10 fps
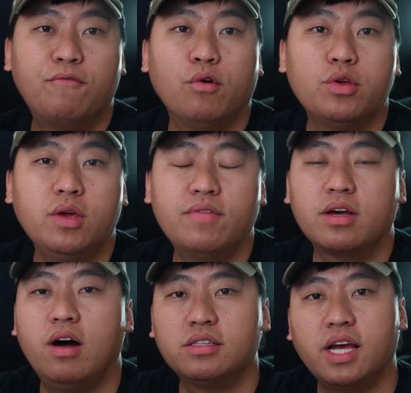before you even
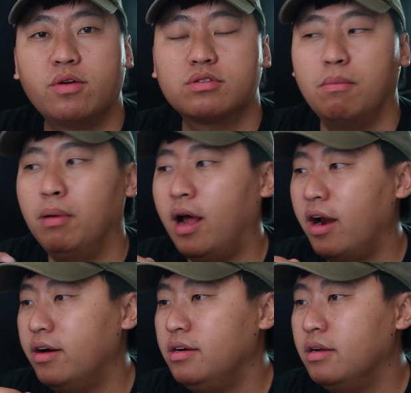contact your
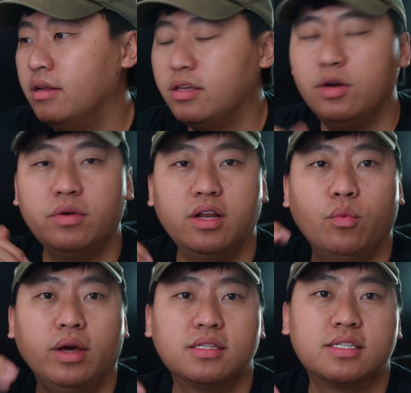supplier, you don't need to
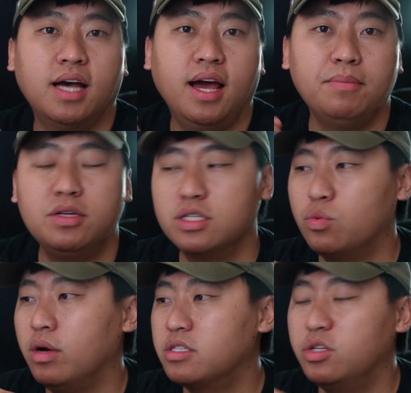waste the time. You
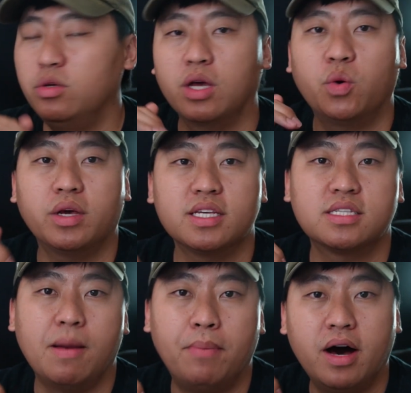just want to do the quickest
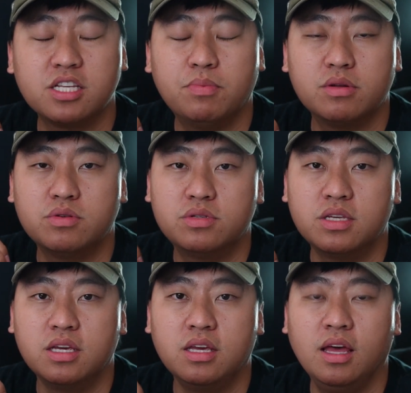step possible to
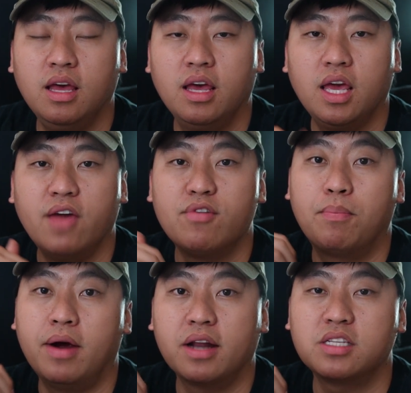see if your
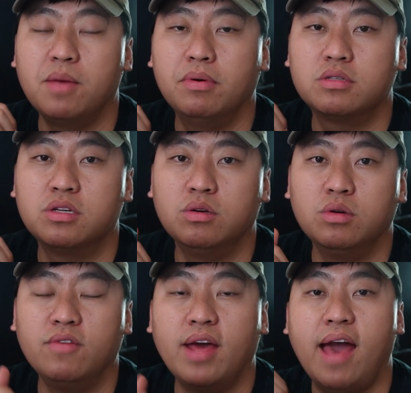product's able to
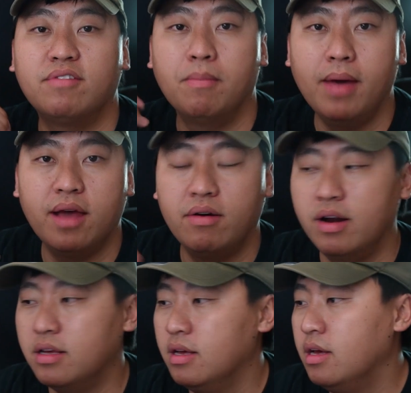even have demand,
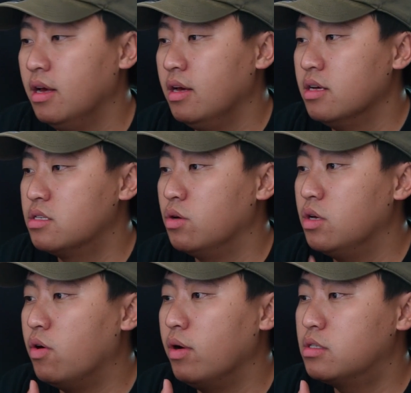right? So you
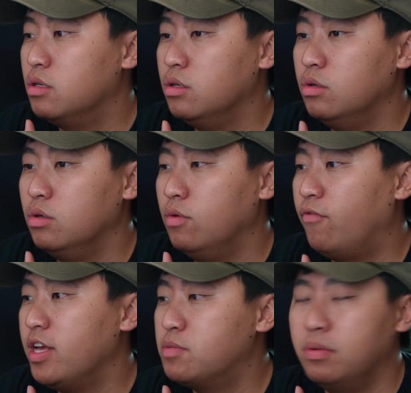go onto
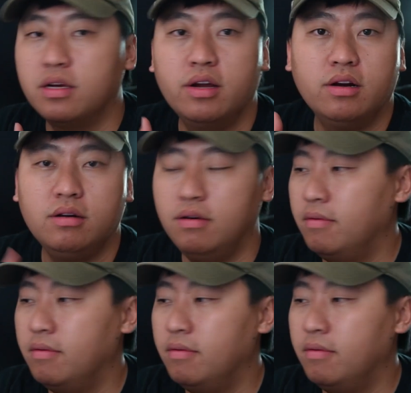Facebook here.